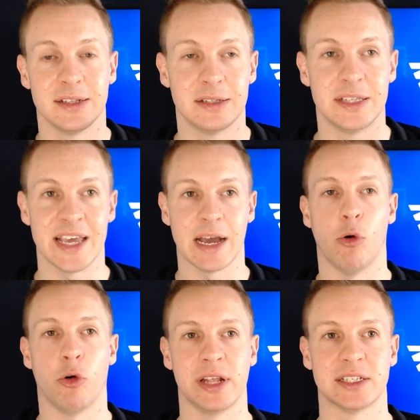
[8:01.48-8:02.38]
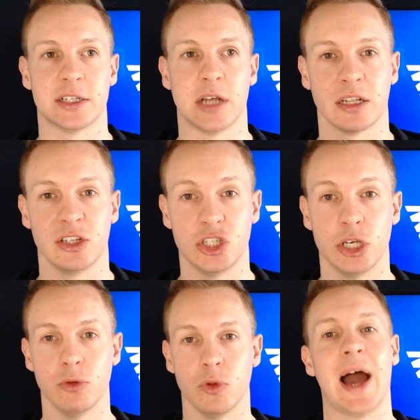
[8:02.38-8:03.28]
take our audience targeting
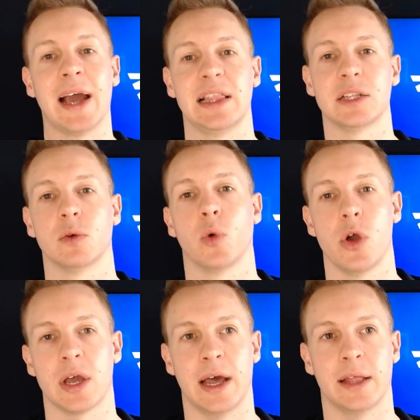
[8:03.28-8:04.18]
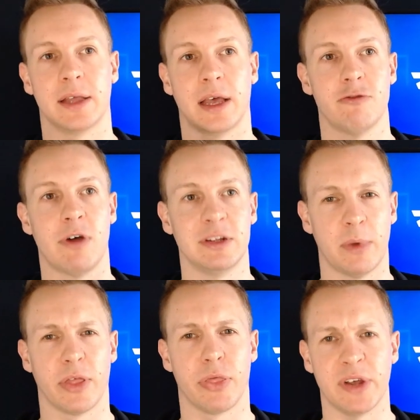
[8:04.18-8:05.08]
too low. I like to work at around
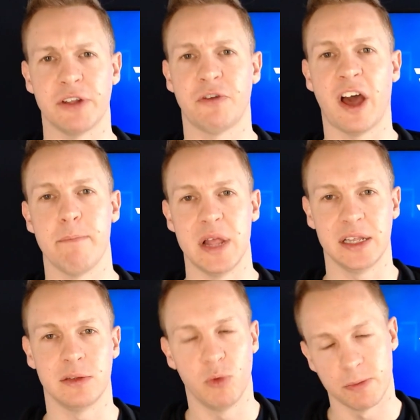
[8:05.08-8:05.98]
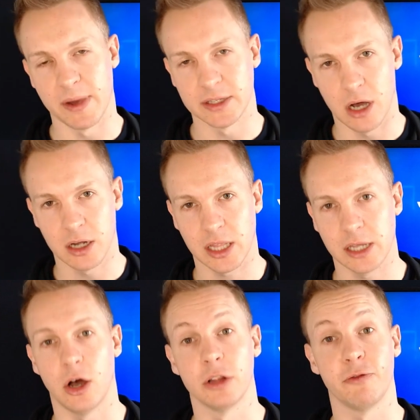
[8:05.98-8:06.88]
about 3 to 5 million with my targeting
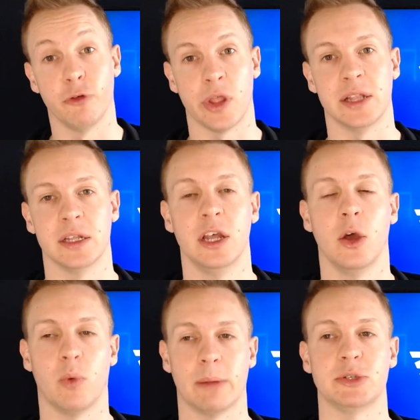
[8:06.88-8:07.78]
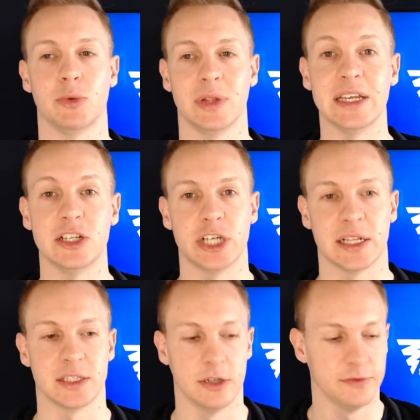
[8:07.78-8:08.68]
on the front end when I'm doing lead gen
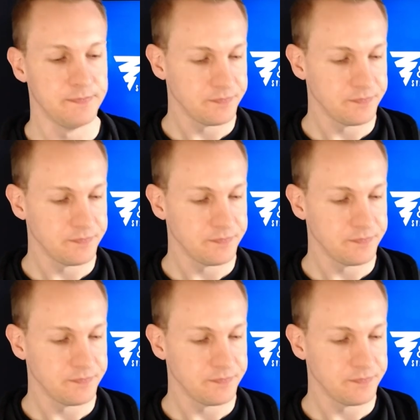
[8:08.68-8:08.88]
stuff.